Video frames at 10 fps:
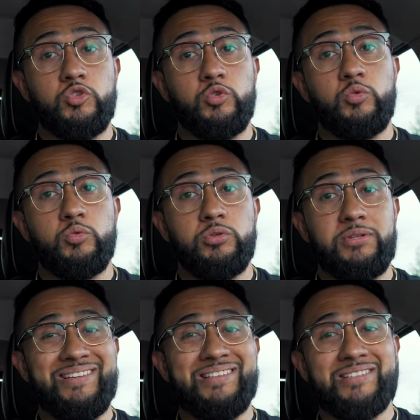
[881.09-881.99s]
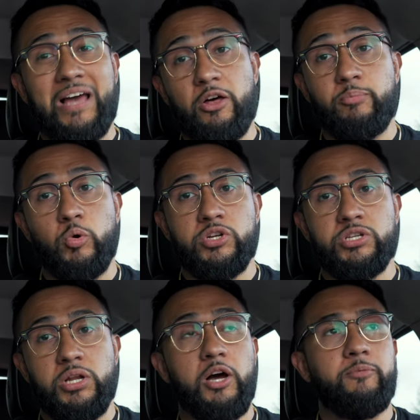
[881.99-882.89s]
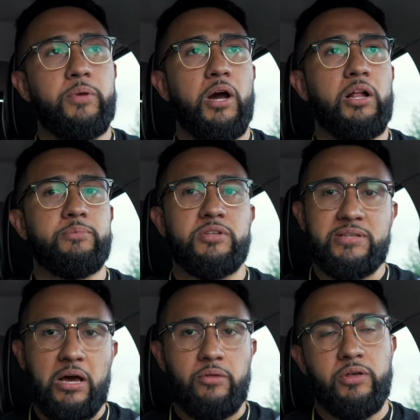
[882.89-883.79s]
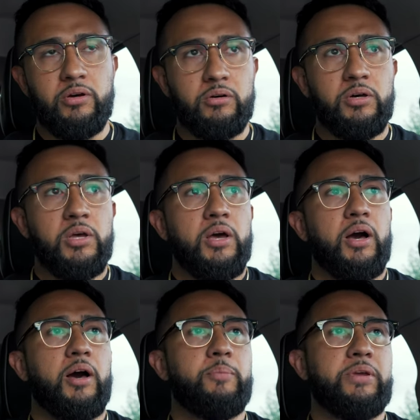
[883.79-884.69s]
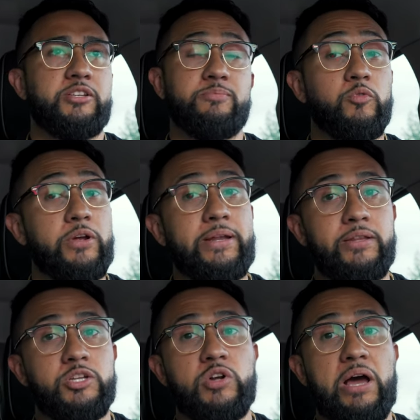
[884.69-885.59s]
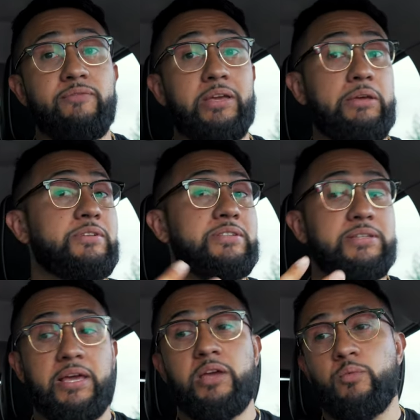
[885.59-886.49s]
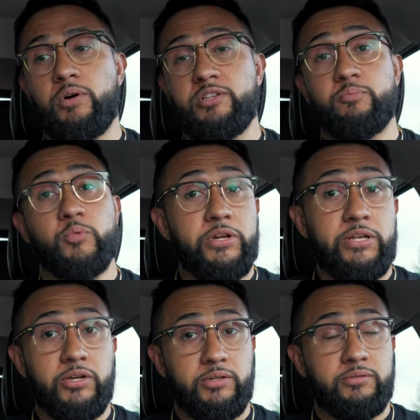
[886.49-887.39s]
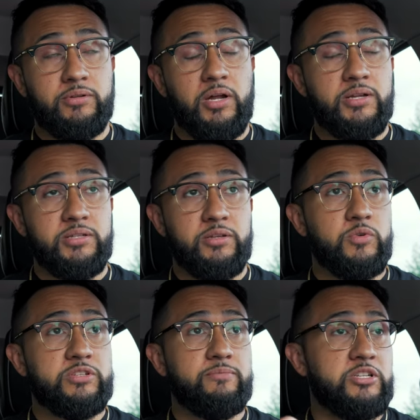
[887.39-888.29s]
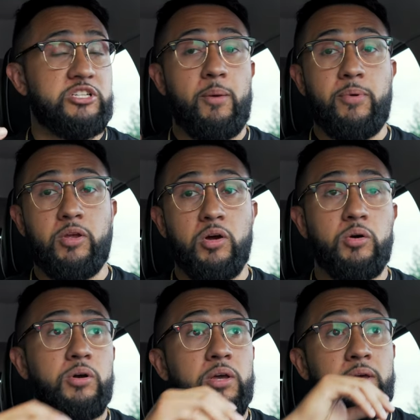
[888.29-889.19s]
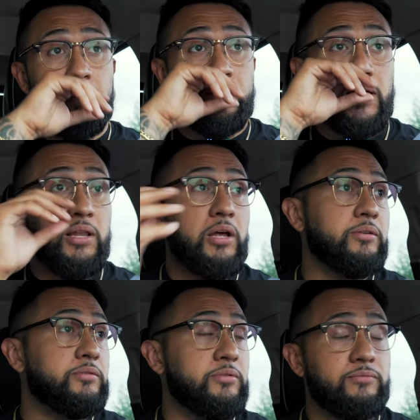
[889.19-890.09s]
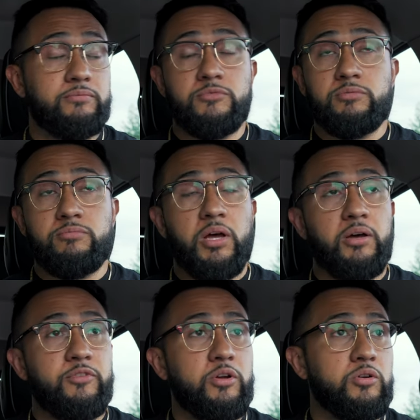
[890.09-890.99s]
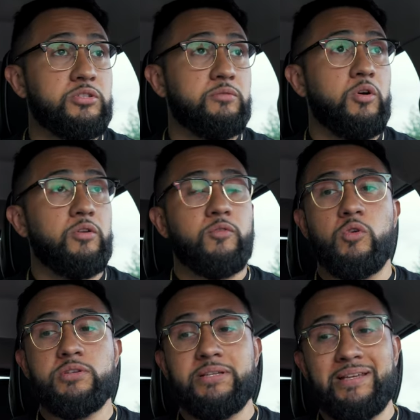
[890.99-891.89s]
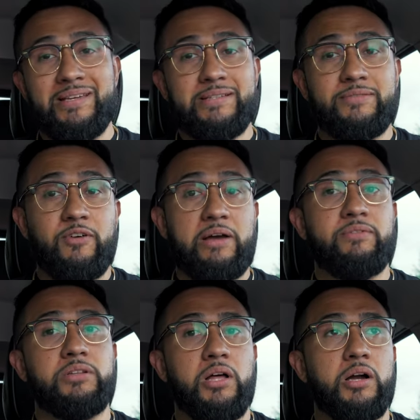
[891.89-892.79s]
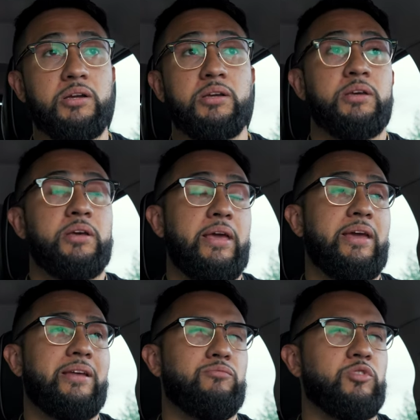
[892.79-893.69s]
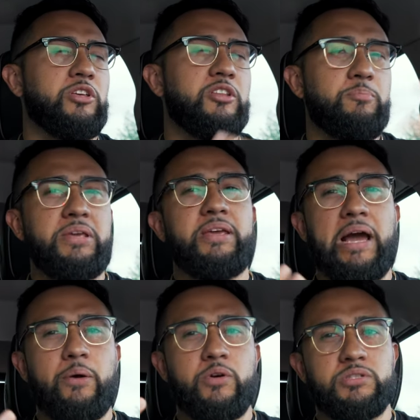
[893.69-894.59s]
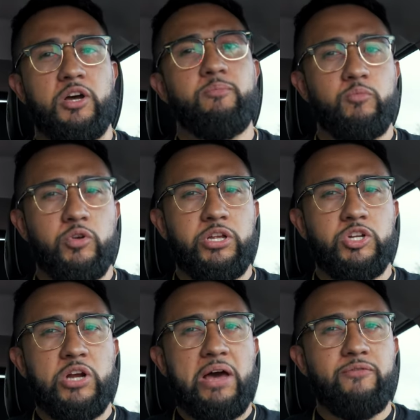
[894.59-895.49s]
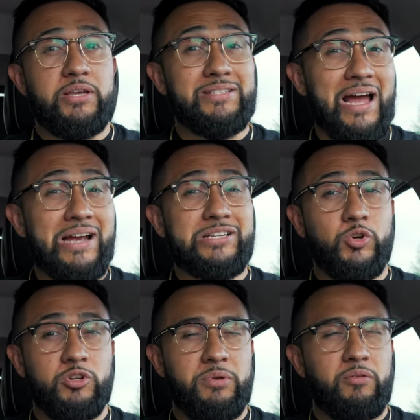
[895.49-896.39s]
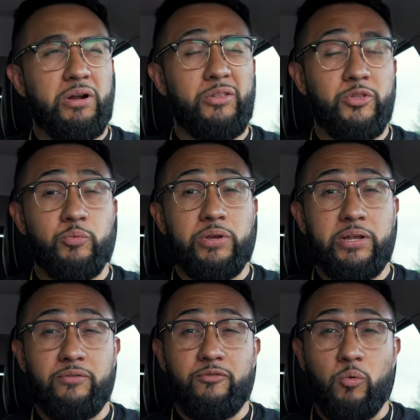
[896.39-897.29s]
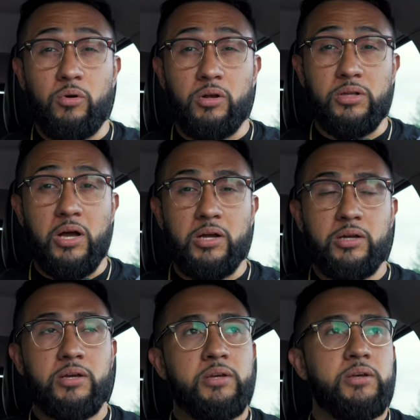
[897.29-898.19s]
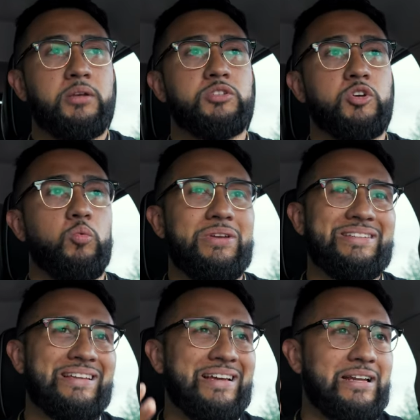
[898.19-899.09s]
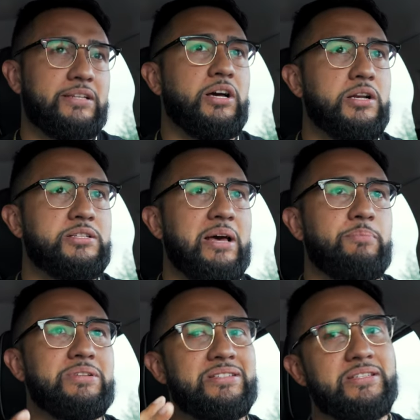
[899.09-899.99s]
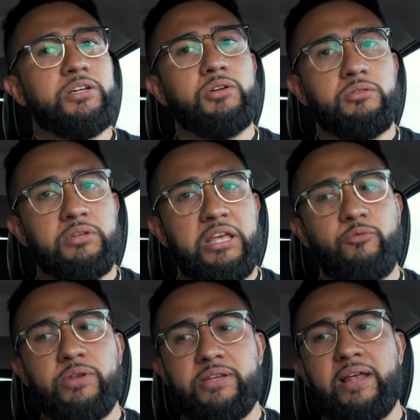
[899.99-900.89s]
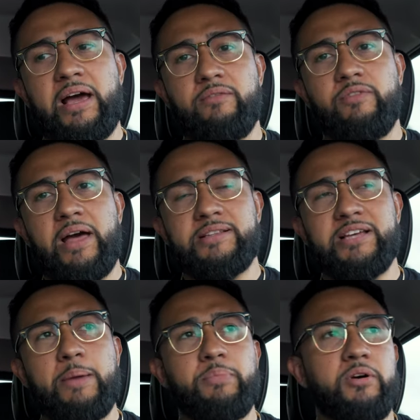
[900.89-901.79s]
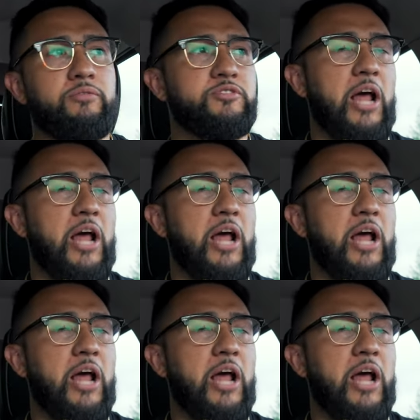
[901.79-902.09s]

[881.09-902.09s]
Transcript: to the south portion of Puyallup to South Hill uh, because Meridian, the traffic even today was pretty good. Honestly, there wasn't much stop and go. Not a lot of uh, vehicles on the road. Of course, it is five o'clock and really the peak hours of Meridian traffic is actually going to be around three to four o'clock. So we did kind of dodge that, but still, if we did have that type of